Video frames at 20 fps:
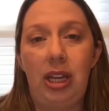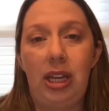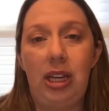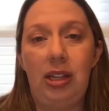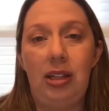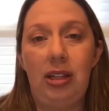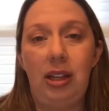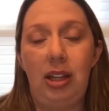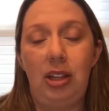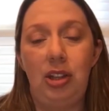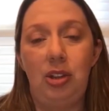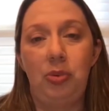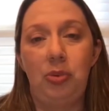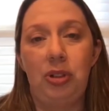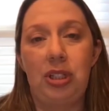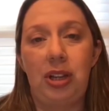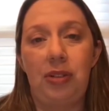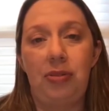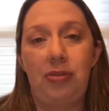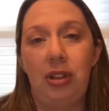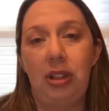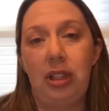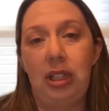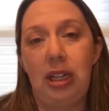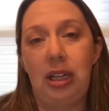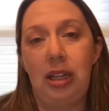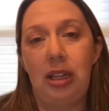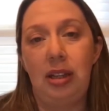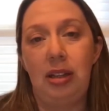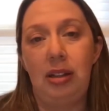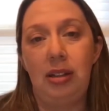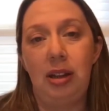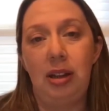aid, and you will definitely get